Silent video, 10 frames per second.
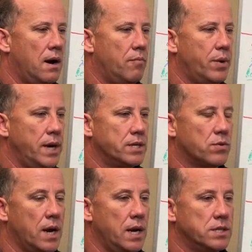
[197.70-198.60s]
page
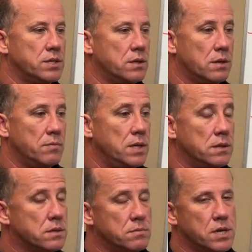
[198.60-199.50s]
range, it could
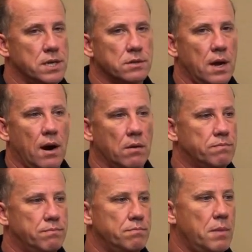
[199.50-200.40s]
be substantially higher,
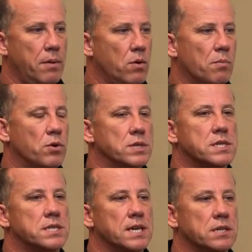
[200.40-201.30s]
maybe
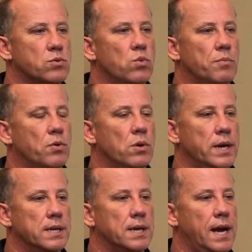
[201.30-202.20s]
1.6,
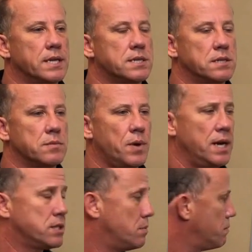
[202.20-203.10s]
1.8 cents a
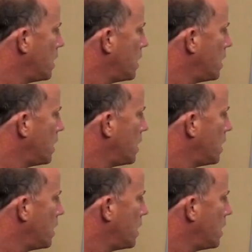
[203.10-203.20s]
page. And